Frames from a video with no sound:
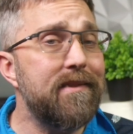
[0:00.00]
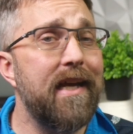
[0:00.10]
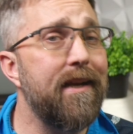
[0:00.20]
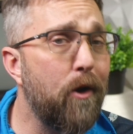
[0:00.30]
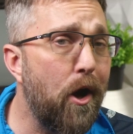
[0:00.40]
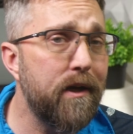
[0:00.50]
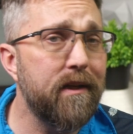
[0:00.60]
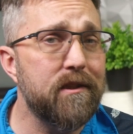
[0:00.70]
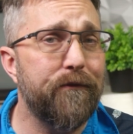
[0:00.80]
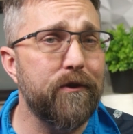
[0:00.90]
intended
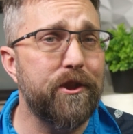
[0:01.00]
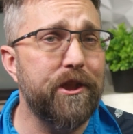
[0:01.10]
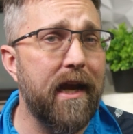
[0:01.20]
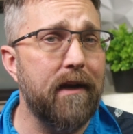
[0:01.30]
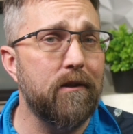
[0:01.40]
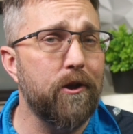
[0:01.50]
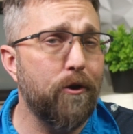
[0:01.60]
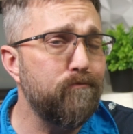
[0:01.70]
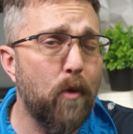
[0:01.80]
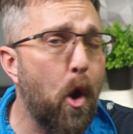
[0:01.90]
audience for the channel
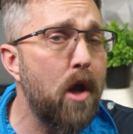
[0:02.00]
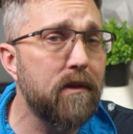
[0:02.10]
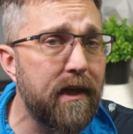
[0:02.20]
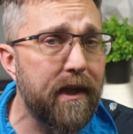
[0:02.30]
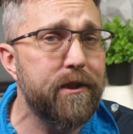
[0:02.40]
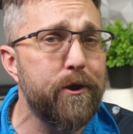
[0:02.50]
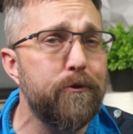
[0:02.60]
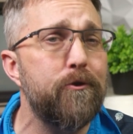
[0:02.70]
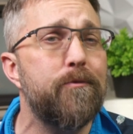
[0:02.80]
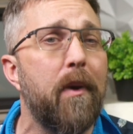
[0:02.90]
are all Linux
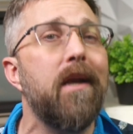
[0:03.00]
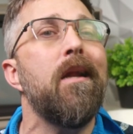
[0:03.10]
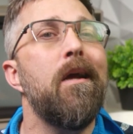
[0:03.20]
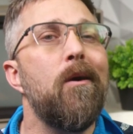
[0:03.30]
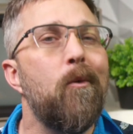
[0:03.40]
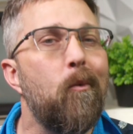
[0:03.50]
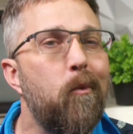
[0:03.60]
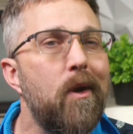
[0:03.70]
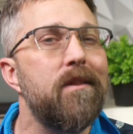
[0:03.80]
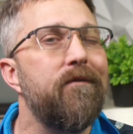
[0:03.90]
users, but
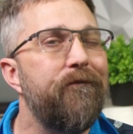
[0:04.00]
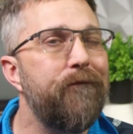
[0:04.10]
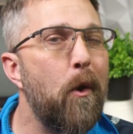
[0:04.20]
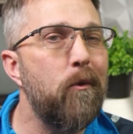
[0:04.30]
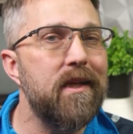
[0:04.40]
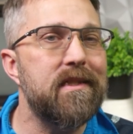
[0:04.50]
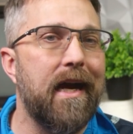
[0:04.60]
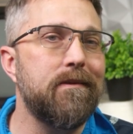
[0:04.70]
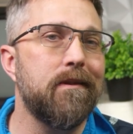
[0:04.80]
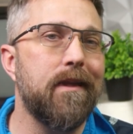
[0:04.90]
with a focus
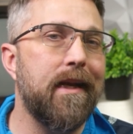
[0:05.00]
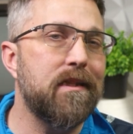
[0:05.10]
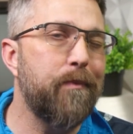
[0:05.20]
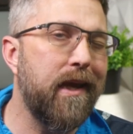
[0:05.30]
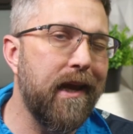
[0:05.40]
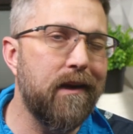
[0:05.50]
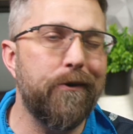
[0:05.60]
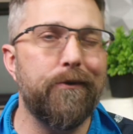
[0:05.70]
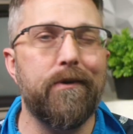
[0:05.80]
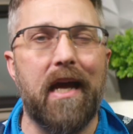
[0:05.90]
on the Linux
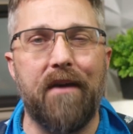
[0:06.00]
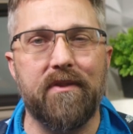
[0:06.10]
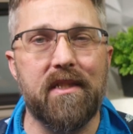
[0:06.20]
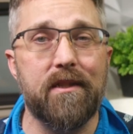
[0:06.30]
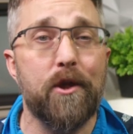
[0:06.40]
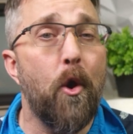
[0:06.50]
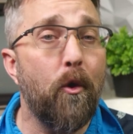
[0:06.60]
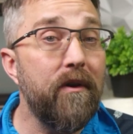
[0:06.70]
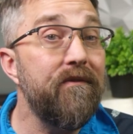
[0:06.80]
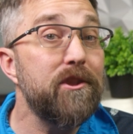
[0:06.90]
beginner, novices,
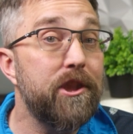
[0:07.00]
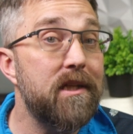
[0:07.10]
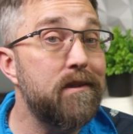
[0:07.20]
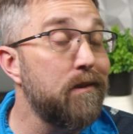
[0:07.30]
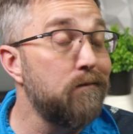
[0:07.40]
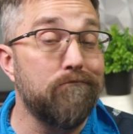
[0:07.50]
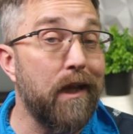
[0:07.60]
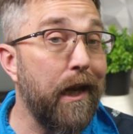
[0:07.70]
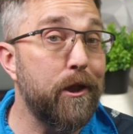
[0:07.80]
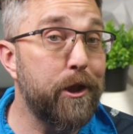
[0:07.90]
or even just the
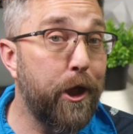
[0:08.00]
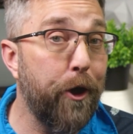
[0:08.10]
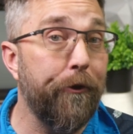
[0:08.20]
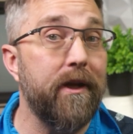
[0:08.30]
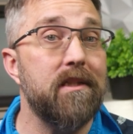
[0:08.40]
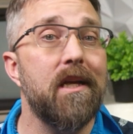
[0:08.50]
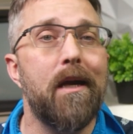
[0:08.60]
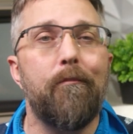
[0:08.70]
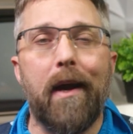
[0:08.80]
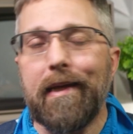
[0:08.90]
Linux curious.
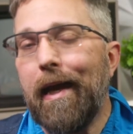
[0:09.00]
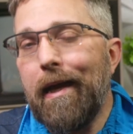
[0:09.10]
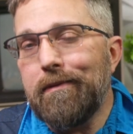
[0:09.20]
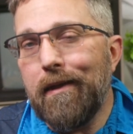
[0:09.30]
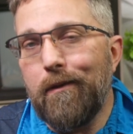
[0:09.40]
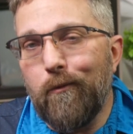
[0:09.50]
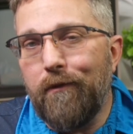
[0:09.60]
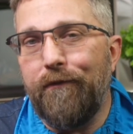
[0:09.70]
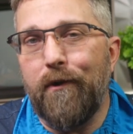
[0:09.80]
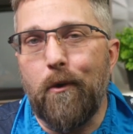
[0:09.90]
My content
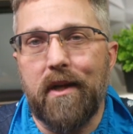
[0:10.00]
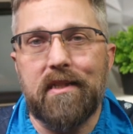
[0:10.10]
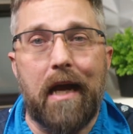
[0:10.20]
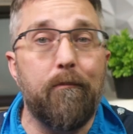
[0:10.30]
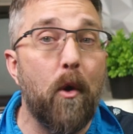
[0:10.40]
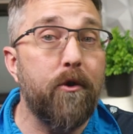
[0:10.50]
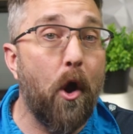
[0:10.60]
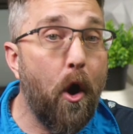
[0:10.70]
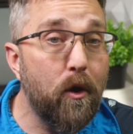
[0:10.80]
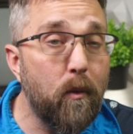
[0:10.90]
will focus on both
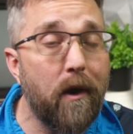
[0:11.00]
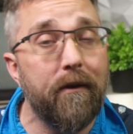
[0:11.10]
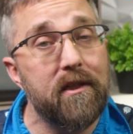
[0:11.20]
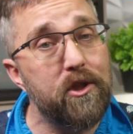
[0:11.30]
hardware and